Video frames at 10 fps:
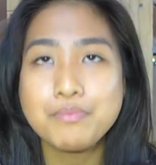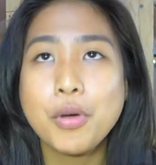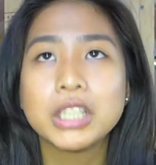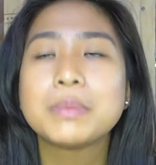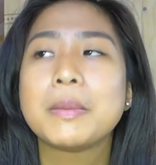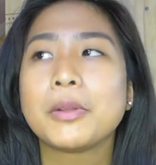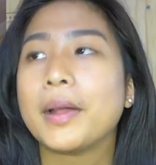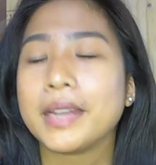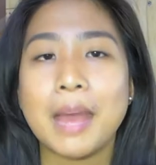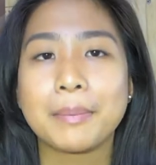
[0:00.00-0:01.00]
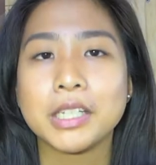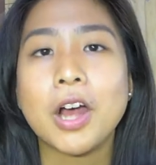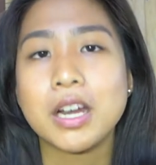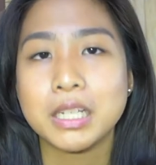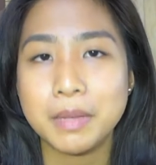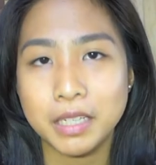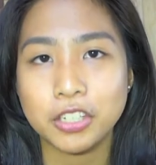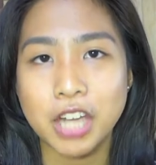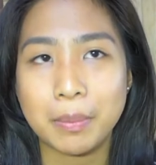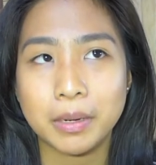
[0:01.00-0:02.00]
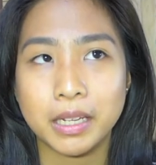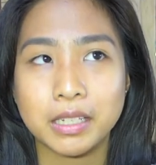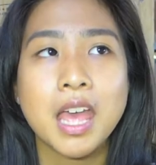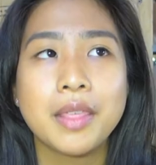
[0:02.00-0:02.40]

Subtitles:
Most people on campus are speaking Japanese.